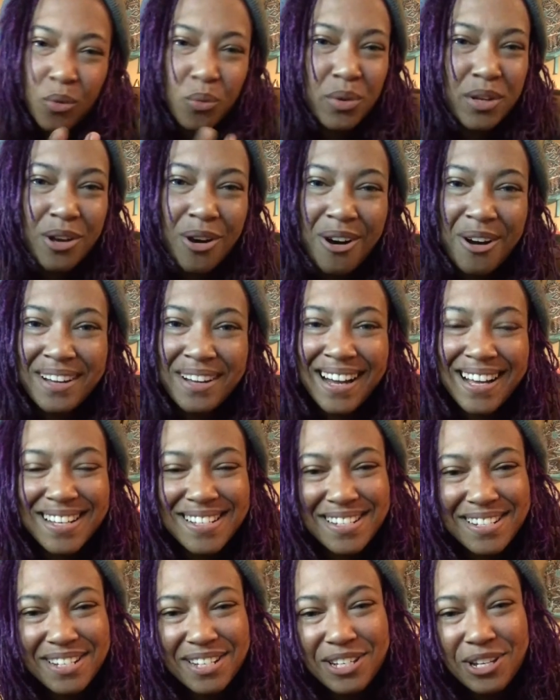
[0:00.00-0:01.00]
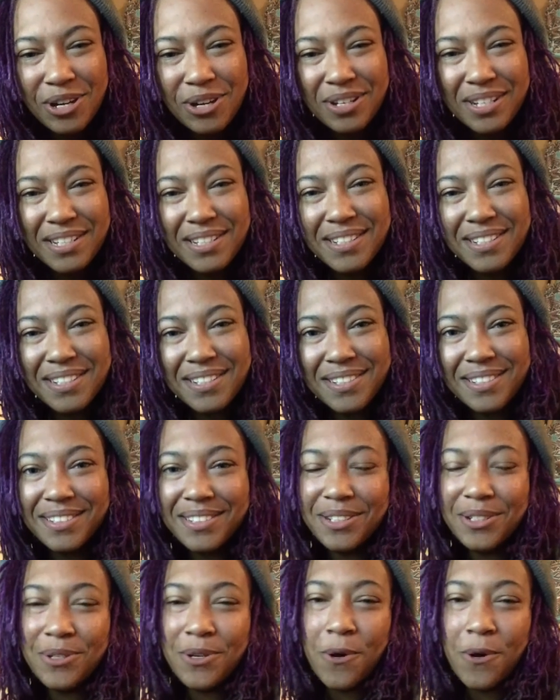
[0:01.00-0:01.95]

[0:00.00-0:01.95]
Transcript: We all got insecurities, you